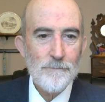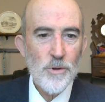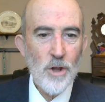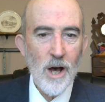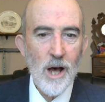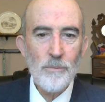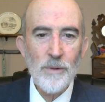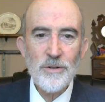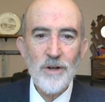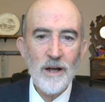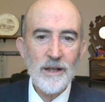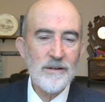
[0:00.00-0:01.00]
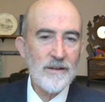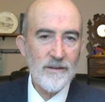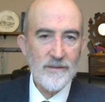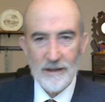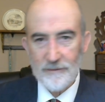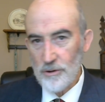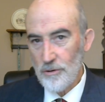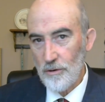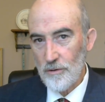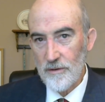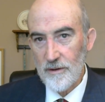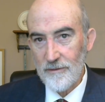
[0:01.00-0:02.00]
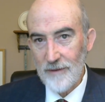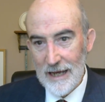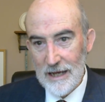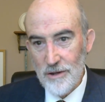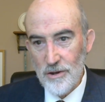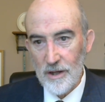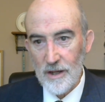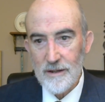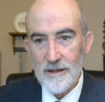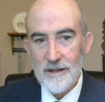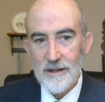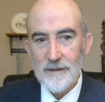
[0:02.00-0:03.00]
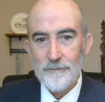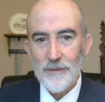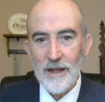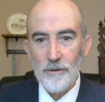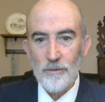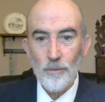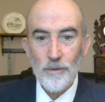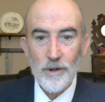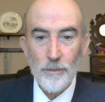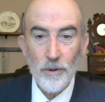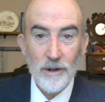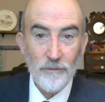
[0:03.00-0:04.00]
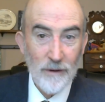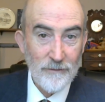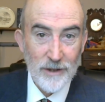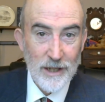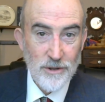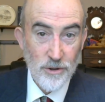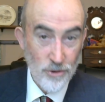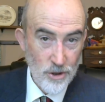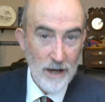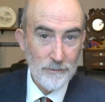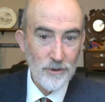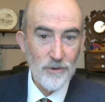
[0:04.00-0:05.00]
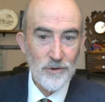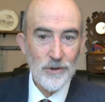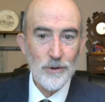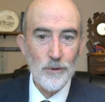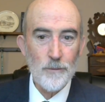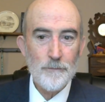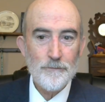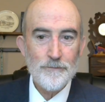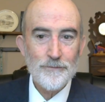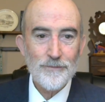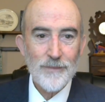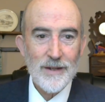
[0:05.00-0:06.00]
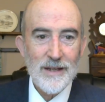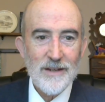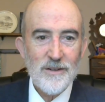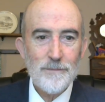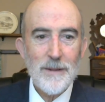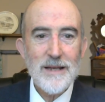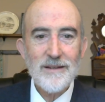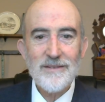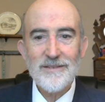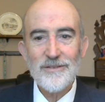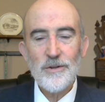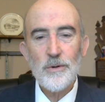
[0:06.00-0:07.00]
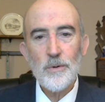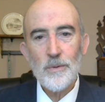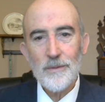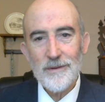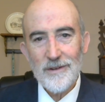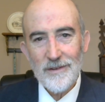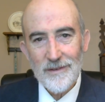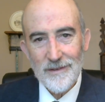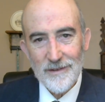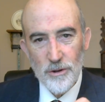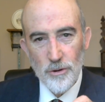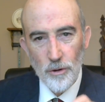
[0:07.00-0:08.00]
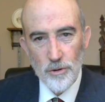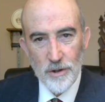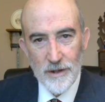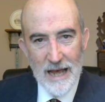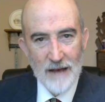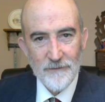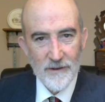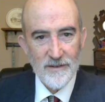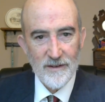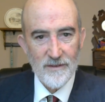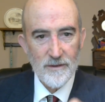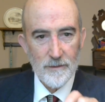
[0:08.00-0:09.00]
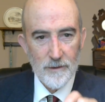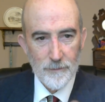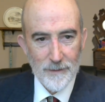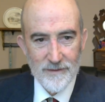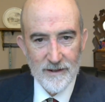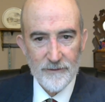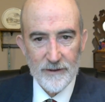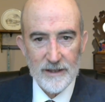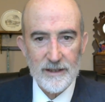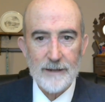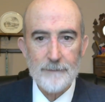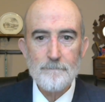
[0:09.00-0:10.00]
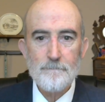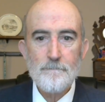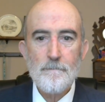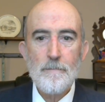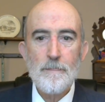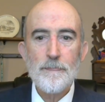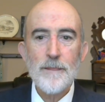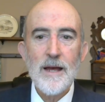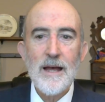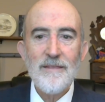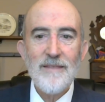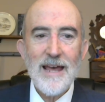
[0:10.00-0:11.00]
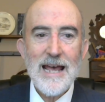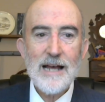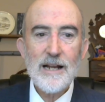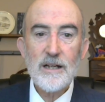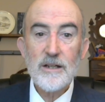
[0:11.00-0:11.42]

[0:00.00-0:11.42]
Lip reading: John, when talking to the seven churches of Asia in the book of Revelation chapter 2, speaks to the church in Ephesus specifically. They had a